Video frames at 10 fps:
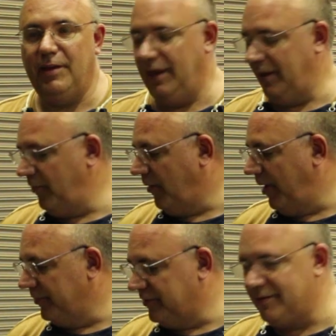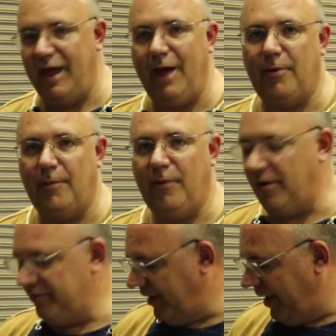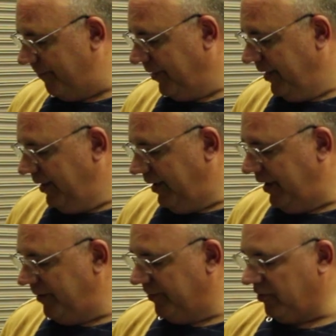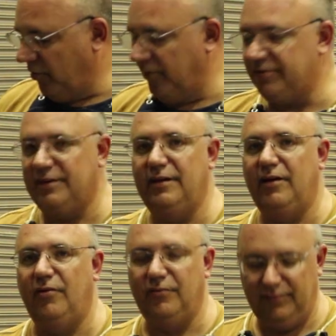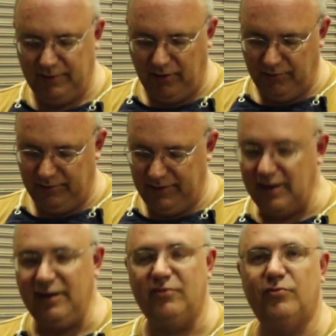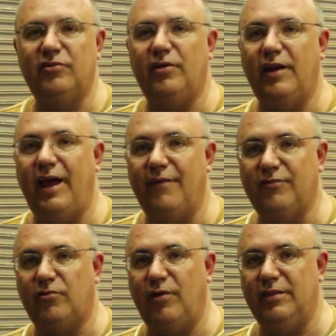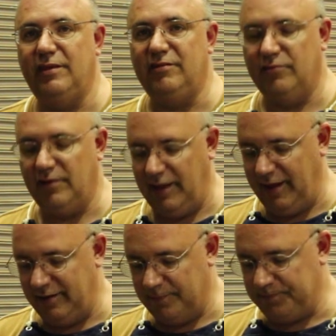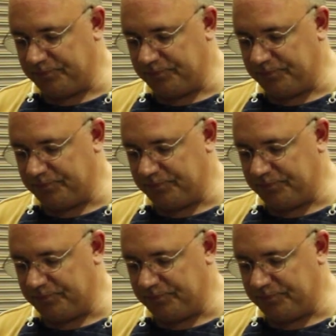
and we were able to tap our parts out. Uh, but of course, uh, on on these, we're just going to have to thread these on the lathe.